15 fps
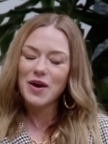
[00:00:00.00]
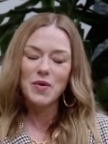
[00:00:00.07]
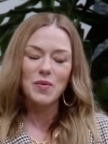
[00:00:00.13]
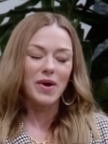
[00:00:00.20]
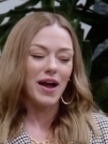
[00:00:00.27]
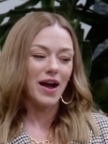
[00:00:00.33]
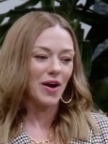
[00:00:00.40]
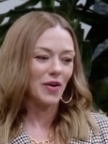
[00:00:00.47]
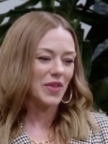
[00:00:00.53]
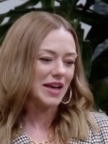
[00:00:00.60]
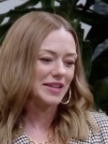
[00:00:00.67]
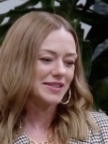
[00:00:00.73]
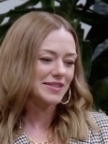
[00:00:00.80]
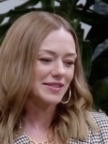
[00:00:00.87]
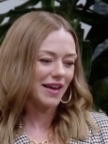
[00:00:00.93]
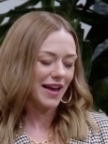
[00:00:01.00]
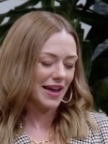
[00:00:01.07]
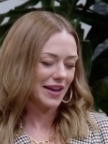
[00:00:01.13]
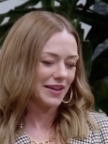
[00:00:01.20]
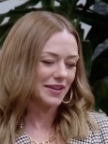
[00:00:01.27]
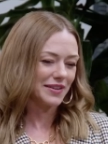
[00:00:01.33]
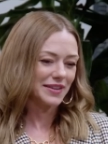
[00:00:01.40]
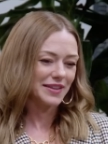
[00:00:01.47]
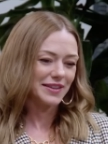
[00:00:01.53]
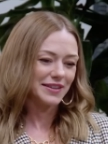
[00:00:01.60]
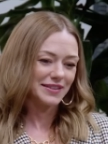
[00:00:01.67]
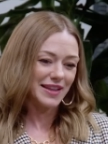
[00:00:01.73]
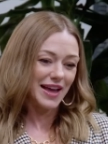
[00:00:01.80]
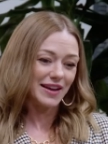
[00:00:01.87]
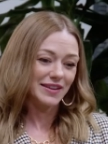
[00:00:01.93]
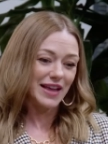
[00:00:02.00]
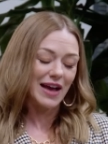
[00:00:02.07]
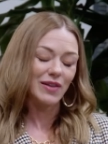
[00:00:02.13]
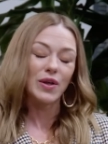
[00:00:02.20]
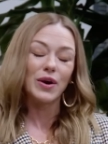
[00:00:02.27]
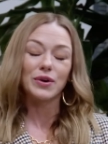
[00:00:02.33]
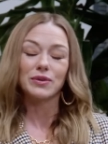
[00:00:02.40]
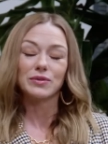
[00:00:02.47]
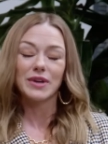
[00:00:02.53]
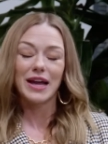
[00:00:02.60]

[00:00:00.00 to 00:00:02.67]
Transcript: Wow, that's like... That, how long?